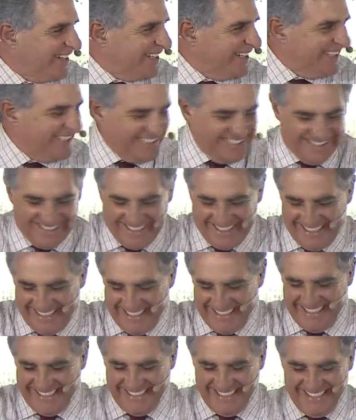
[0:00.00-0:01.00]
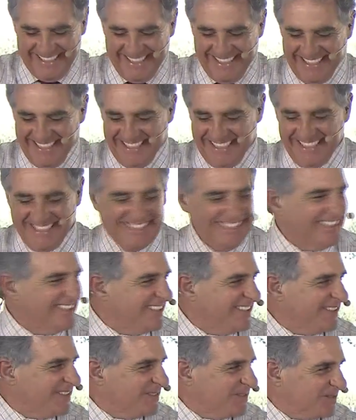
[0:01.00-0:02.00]

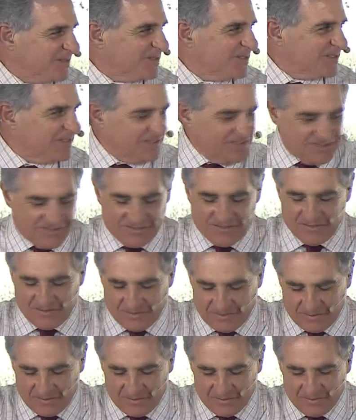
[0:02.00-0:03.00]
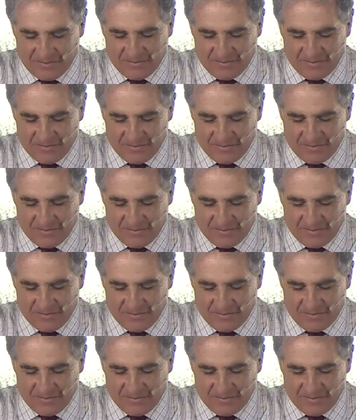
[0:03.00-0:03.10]
(silent)